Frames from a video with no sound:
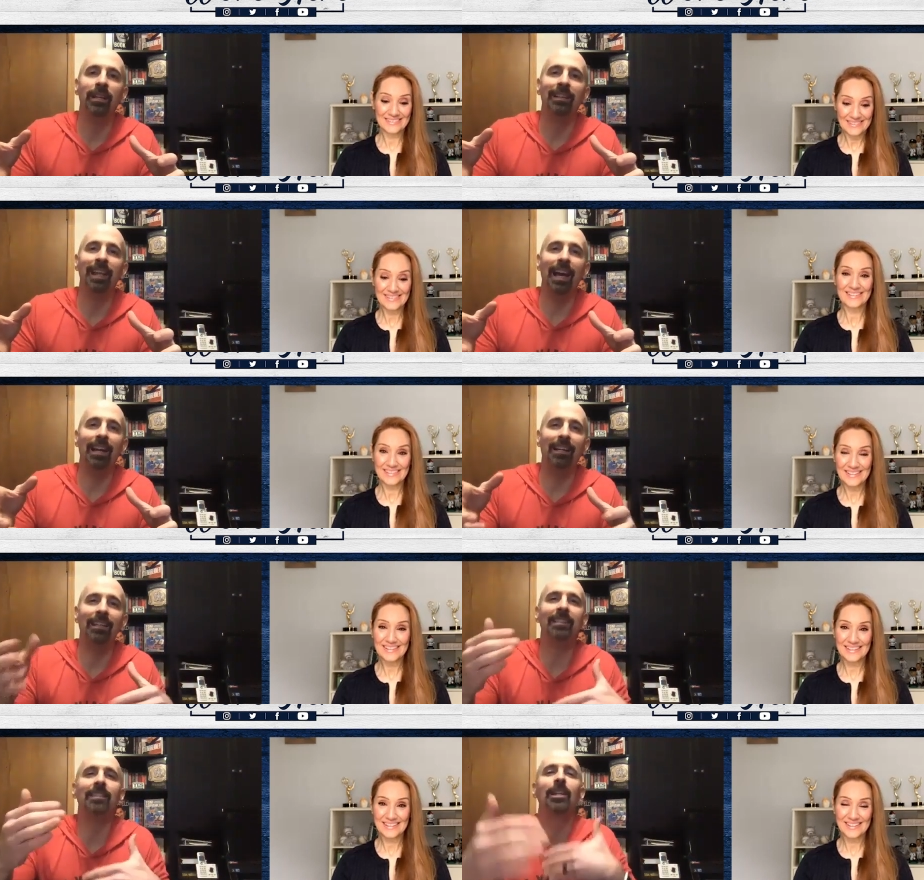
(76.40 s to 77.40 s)
Speaker 1: that
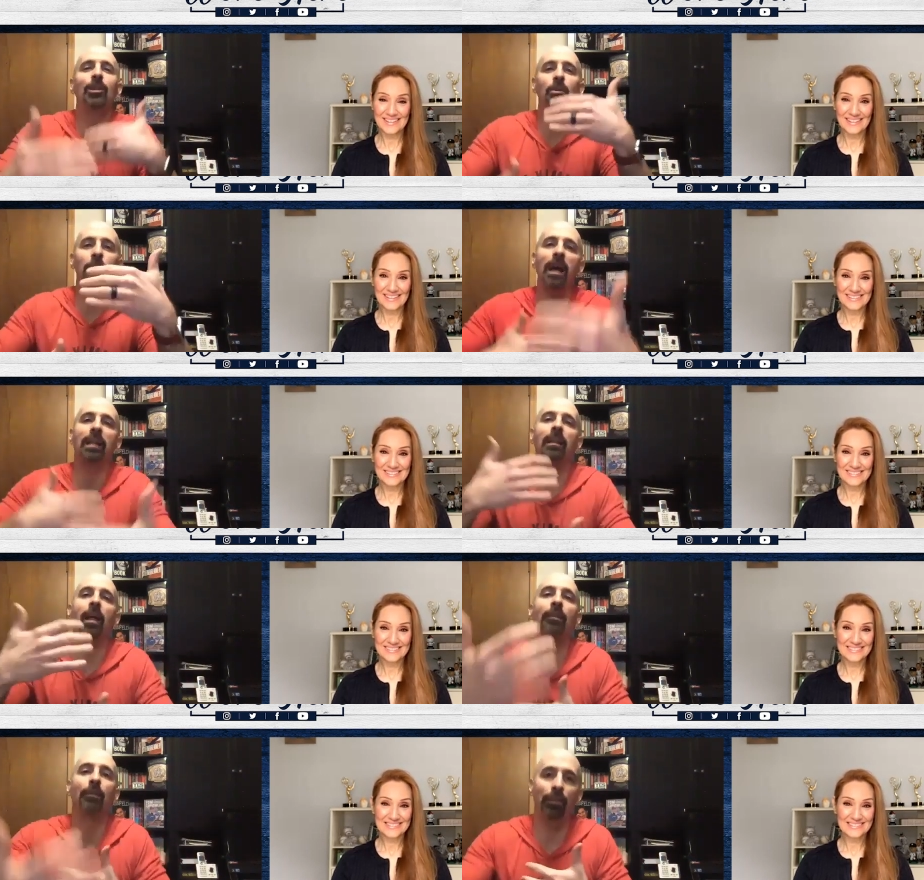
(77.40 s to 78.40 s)
continued my
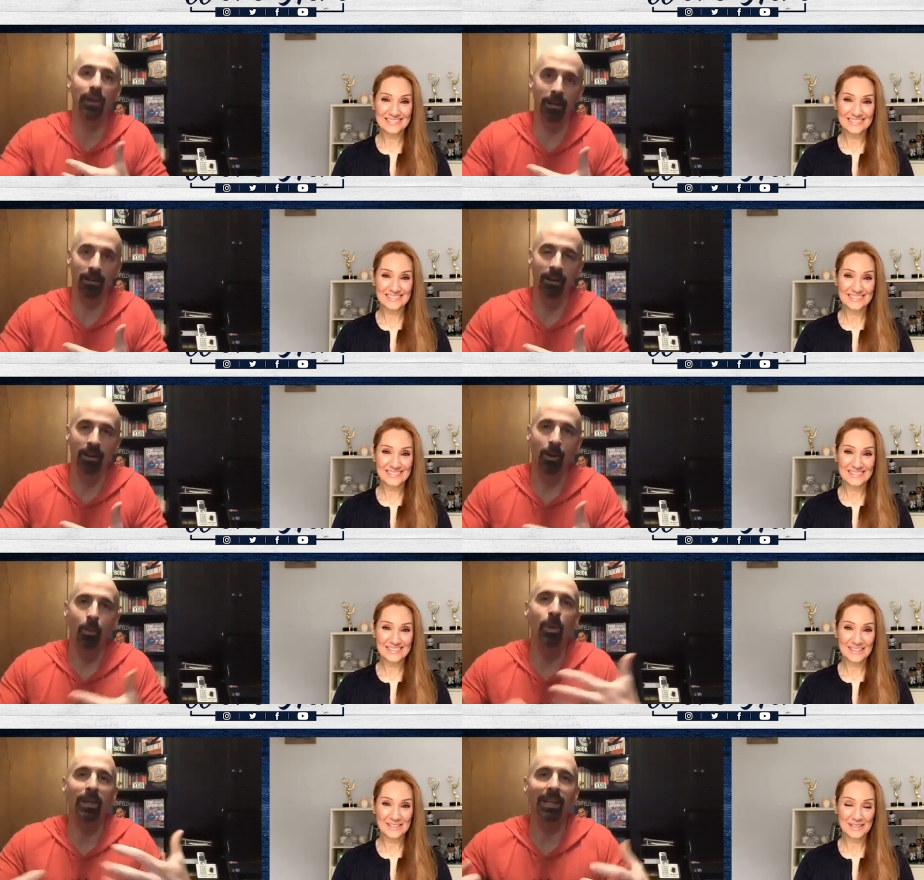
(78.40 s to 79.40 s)
love affair
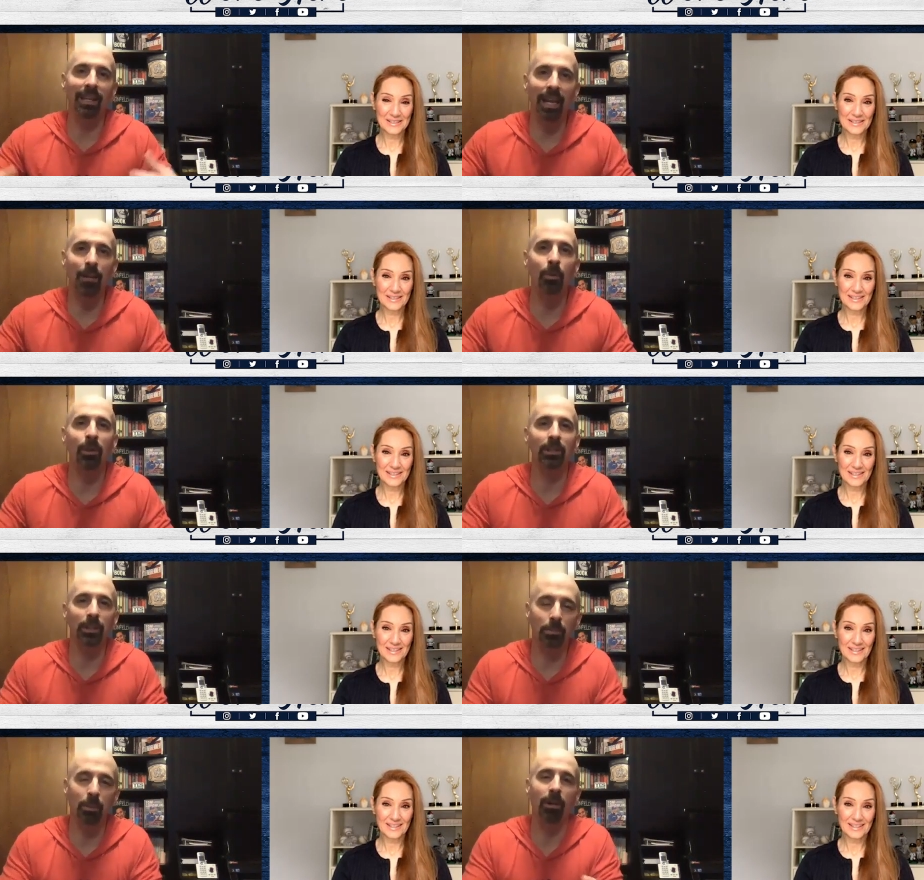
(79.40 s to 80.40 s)
with the game, really
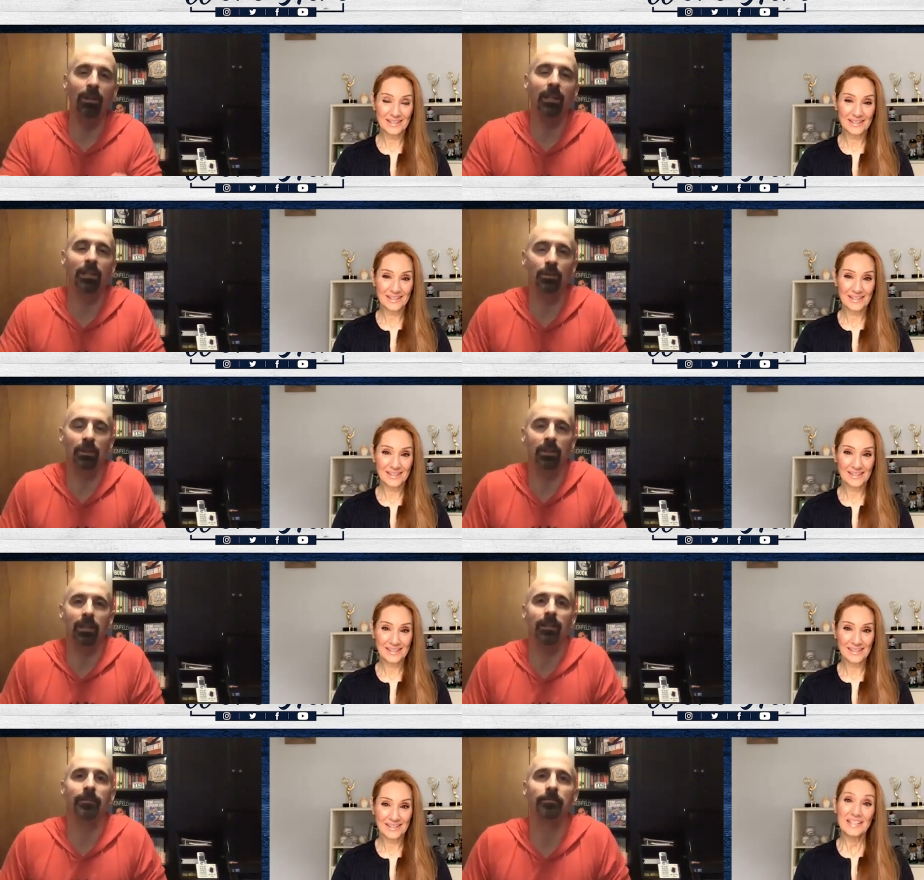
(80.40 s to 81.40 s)
sparked the interest in
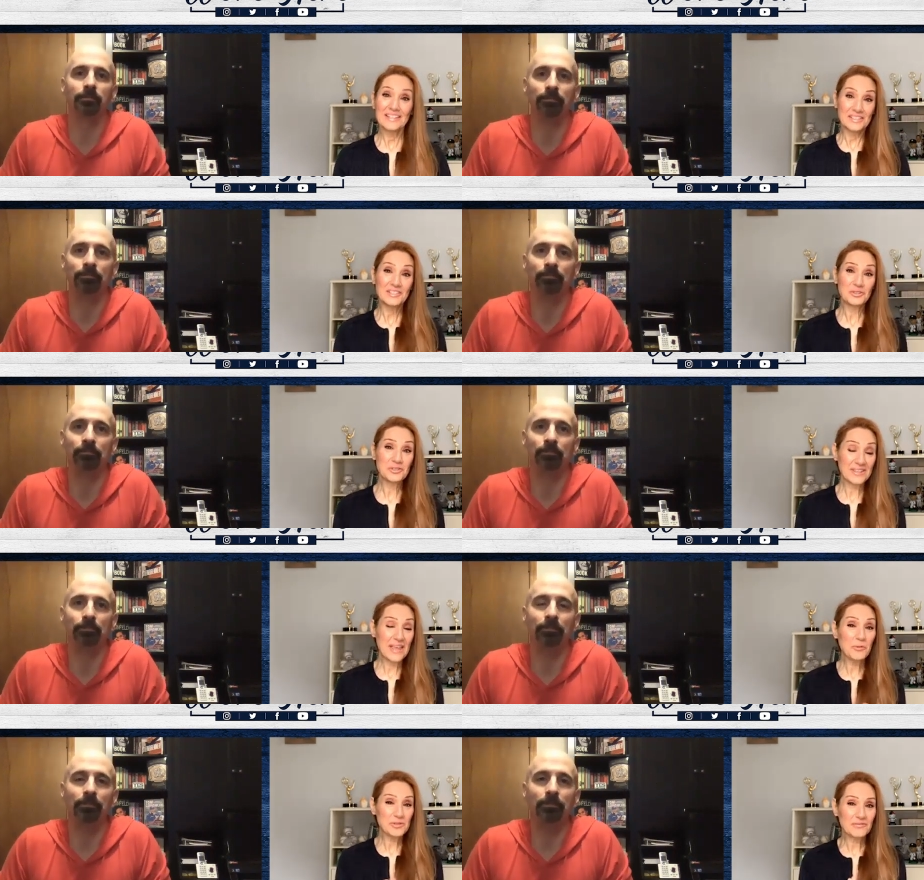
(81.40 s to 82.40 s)
it.
Speaker 2: Did you say
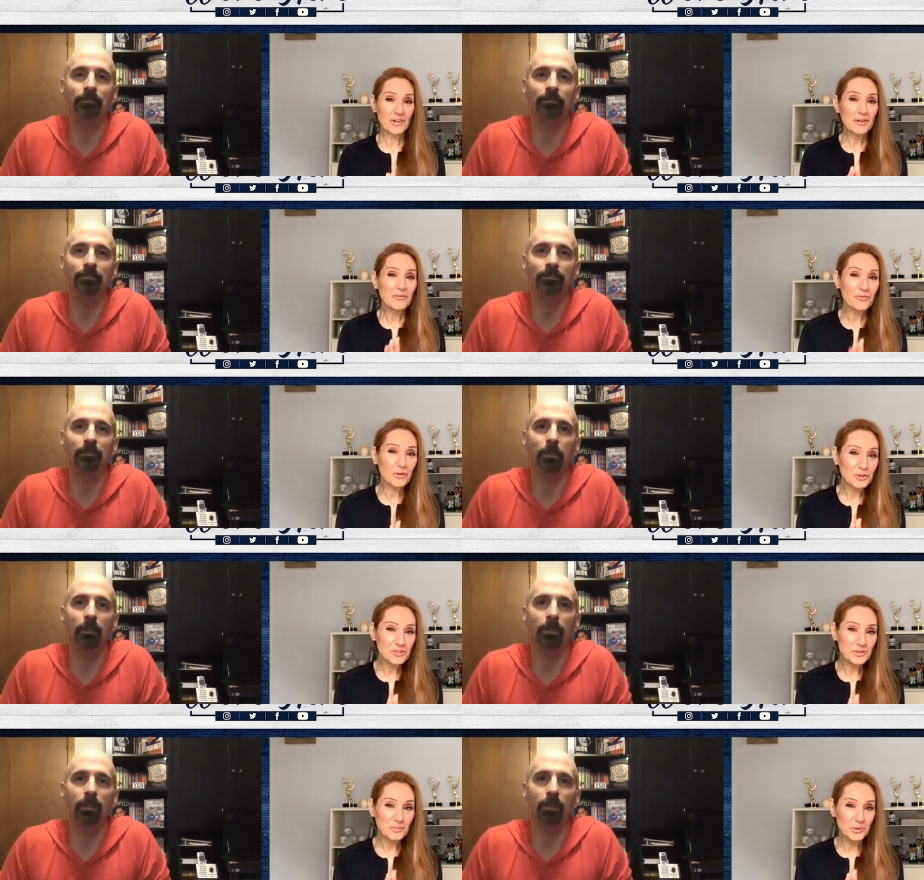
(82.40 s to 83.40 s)
that was the very
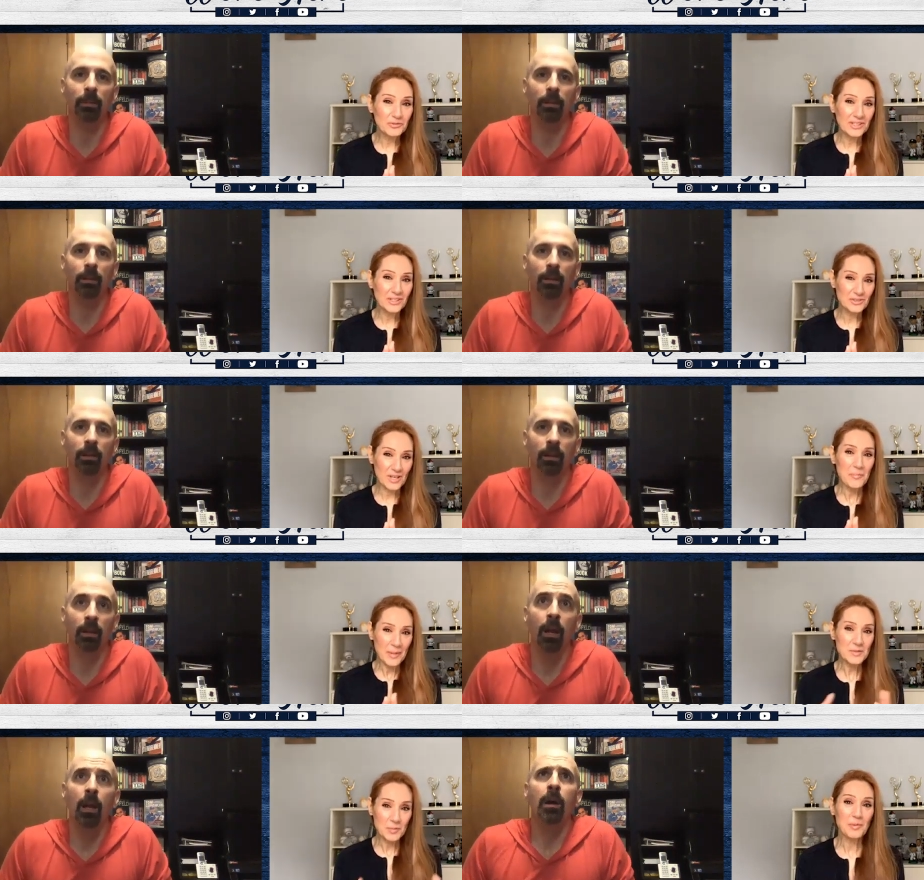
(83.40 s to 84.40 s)
first movie you saw,
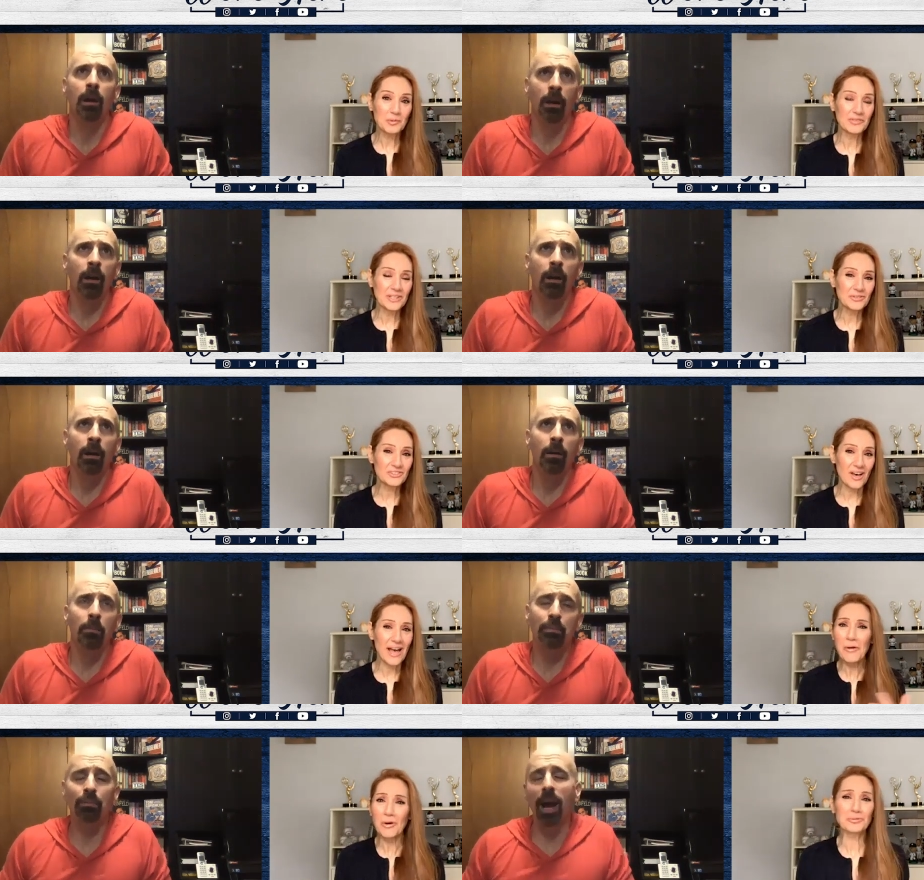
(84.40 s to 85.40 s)
baseball movie you saw?
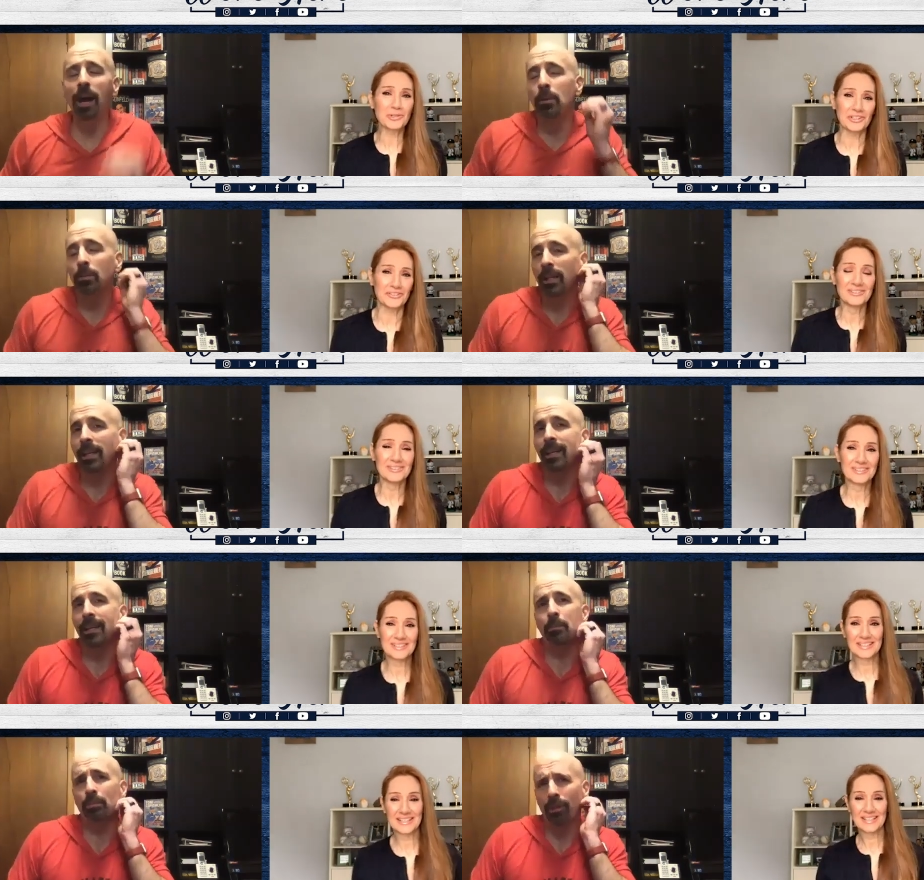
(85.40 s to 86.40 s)
How
Speaker 1: old were you?
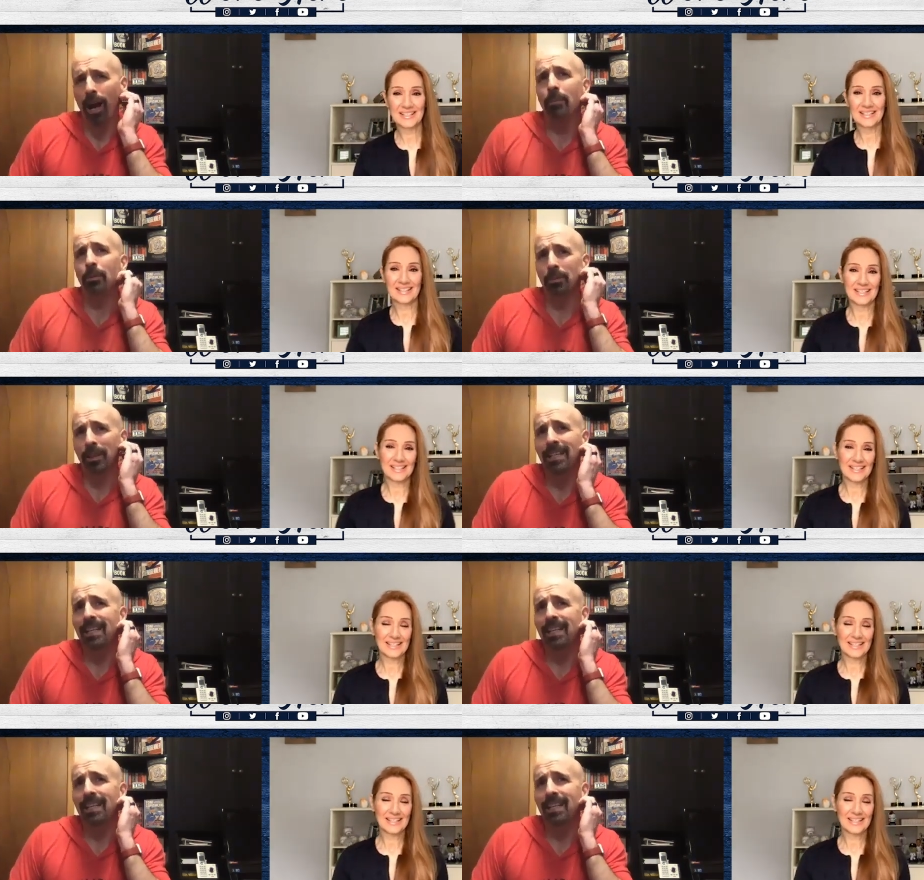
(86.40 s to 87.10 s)
Probably,